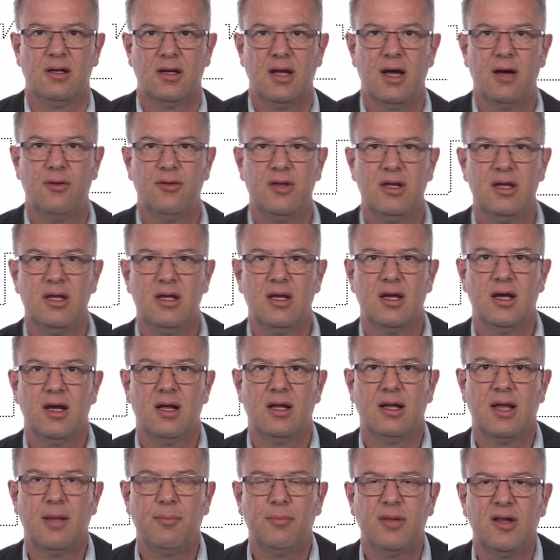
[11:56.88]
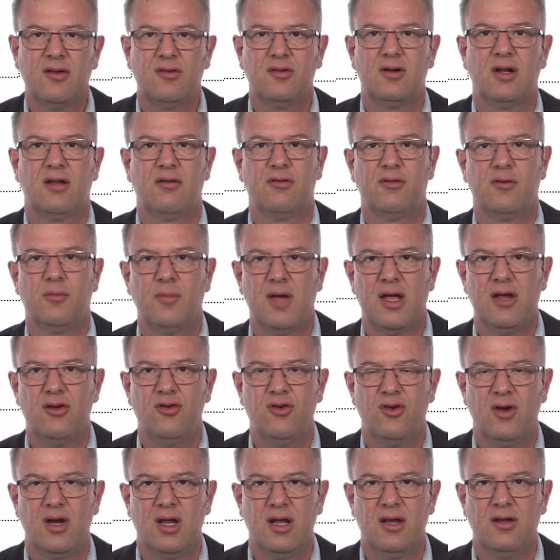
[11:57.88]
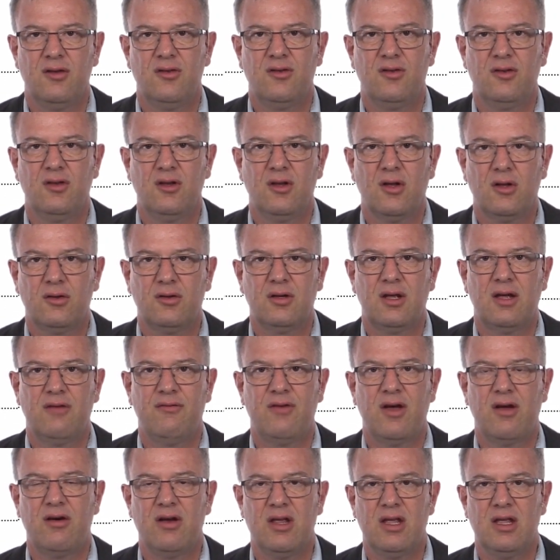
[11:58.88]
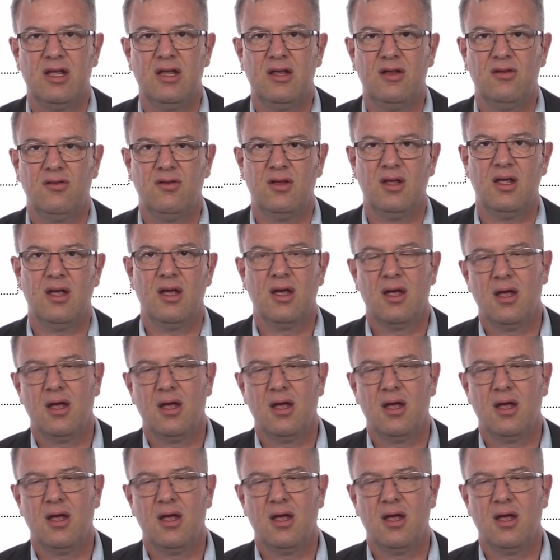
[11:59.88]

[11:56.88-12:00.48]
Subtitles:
Now the Laplace transformation is not a very easy